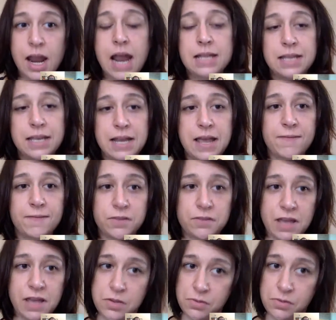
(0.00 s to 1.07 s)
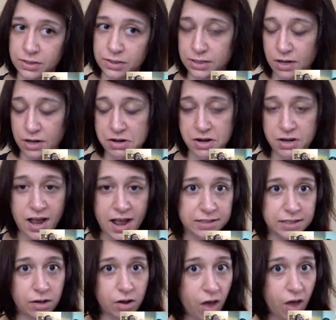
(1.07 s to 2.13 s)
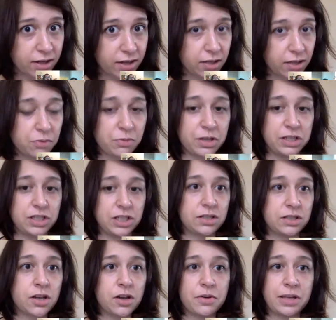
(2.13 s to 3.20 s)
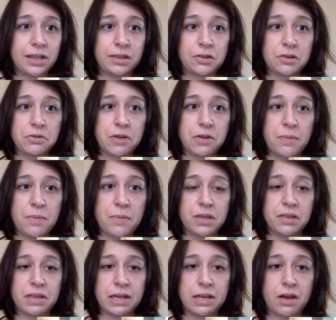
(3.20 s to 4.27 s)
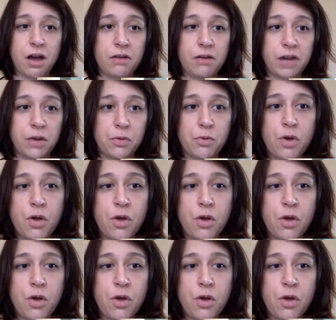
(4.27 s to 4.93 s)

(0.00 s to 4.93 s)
And then after that, you can start on your content audit, which is going through and being like, all right,